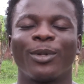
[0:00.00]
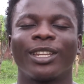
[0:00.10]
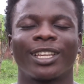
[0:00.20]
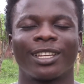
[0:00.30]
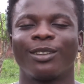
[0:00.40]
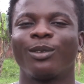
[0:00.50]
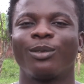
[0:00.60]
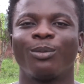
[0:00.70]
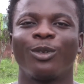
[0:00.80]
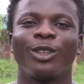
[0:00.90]
kill
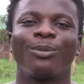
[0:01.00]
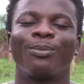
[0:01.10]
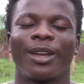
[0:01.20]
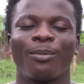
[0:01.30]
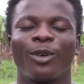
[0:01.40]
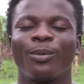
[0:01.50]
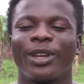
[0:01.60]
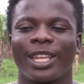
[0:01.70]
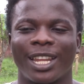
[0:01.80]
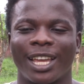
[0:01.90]
both my mom
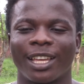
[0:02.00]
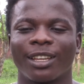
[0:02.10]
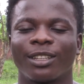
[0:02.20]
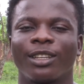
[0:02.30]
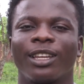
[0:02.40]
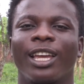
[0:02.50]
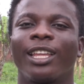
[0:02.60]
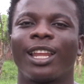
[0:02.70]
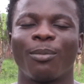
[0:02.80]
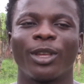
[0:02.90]
and I,
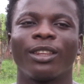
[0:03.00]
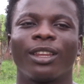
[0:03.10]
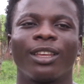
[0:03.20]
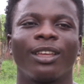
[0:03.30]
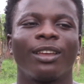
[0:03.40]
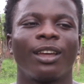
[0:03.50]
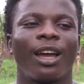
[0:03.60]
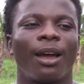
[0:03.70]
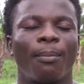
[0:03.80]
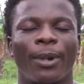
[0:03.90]
and
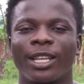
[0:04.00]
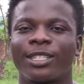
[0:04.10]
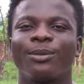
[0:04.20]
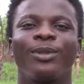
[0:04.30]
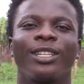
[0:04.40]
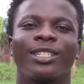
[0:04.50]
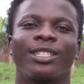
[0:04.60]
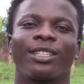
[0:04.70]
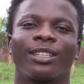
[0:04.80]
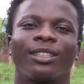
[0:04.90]
my
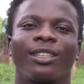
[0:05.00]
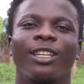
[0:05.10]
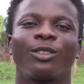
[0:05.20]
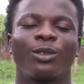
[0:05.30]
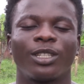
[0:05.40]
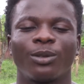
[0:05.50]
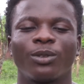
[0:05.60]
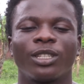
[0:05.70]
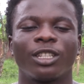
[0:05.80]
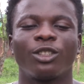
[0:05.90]
siblings. That's what he
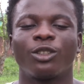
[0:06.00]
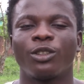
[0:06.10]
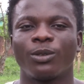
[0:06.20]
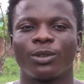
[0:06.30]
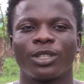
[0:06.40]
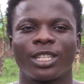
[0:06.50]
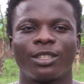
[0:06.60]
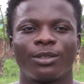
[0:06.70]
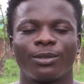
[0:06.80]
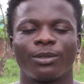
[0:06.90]
wanted to do. He wanted
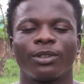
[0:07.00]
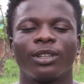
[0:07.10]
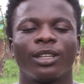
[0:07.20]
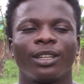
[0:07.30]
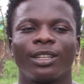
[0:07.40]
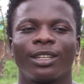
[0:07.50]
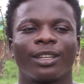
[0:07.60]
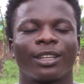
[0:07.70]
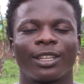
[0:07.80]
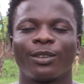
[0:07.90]
to
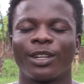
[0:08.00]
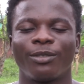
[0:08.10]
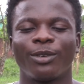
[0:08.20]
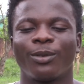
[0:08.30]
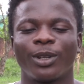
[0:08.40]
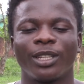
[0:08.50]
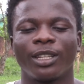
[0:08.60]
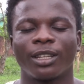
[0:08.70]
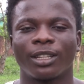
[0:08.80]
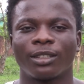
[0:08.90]
kill everybody.
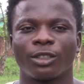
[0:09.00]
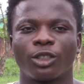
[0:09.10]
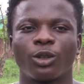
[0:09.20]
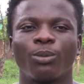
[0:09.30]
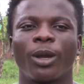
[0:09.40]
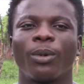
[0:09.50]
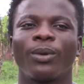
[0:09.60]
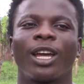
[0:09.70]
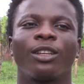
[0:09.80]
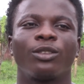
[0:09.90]
So my mom
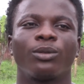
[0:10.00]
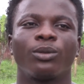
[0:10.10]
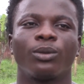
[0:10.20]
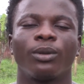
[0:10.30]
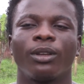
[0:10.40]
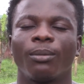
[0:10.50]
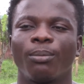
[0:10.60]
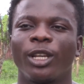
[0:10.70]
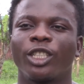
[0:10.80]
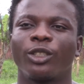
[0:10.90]
had to
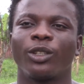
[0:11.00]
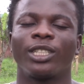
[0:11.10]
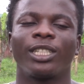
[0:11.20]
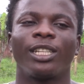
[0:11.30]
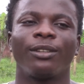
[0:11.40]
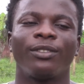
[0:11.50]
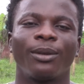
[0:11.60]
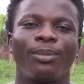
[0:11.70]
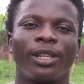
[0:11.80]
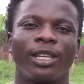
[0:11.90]
make sure she leave the
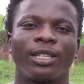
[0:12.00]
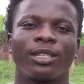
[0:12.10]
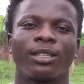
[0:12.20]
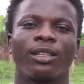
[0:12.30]
place